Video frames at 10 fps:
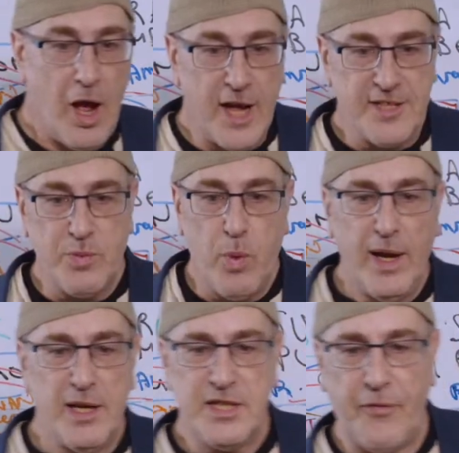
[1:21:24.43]
As
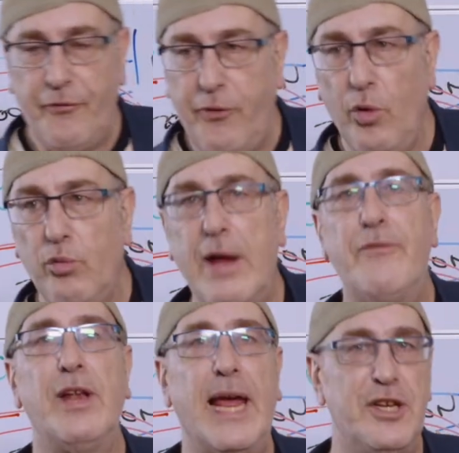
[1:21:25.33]
well as the full
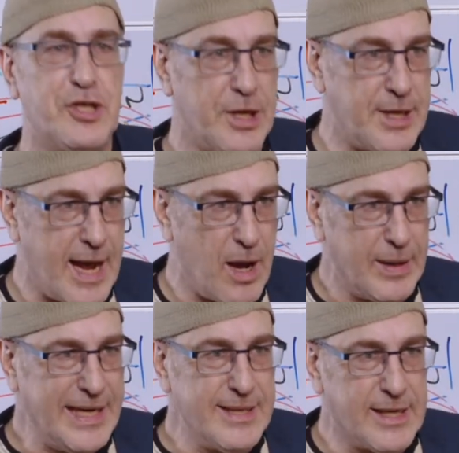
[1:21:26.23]
revelation now
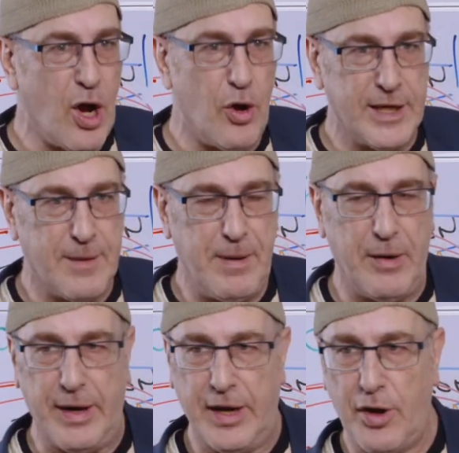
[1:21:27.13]
in the Geonic
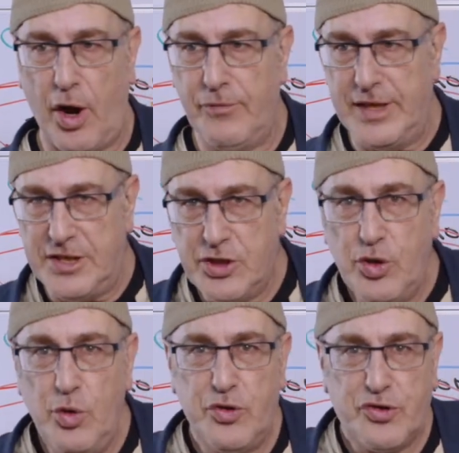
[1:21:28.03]
period of these
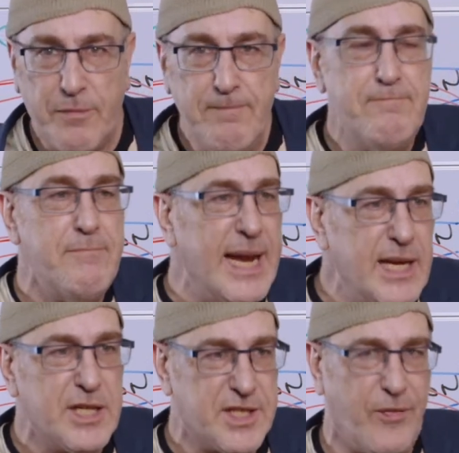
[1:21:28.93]
two
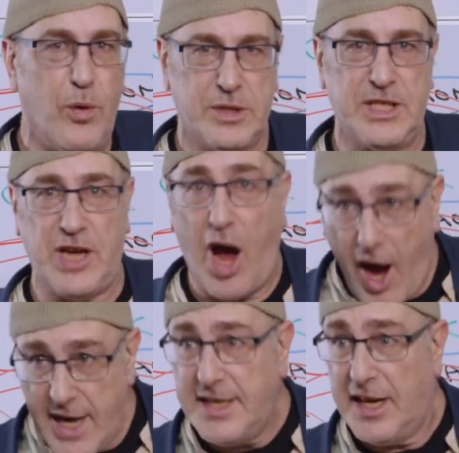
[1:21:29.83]
tremendous forces,
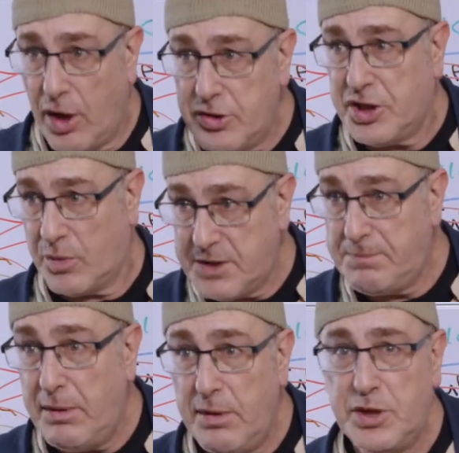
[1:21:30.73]
ideological,
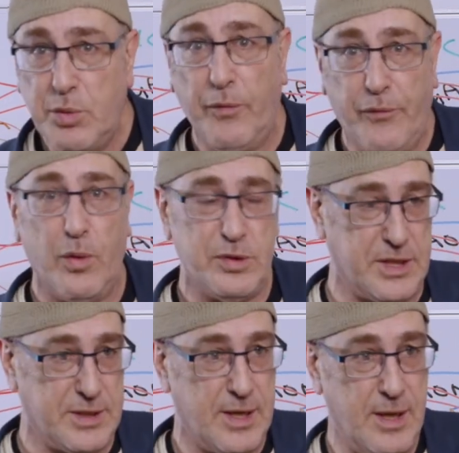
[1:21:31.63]
spiritual
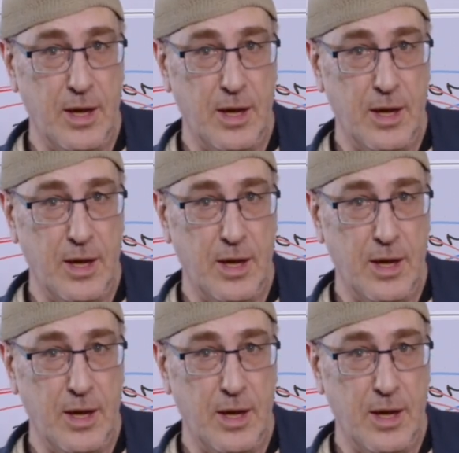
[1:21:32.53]
forces